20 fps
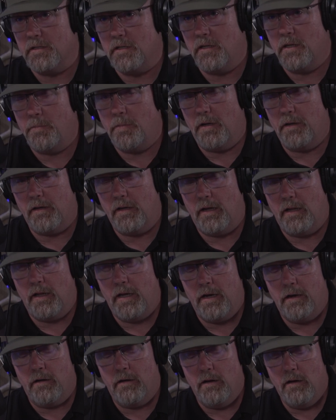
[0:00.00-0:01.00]
tell you about that
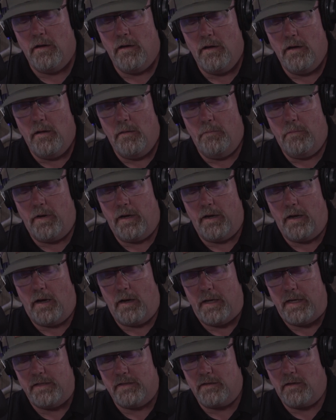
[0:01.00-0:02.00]
later.
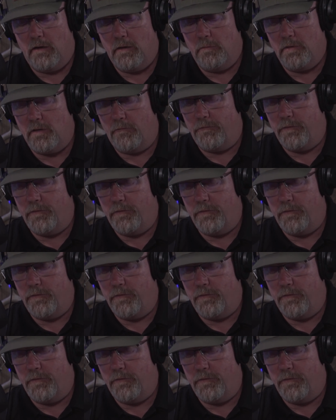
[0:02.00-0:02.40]
But he started with a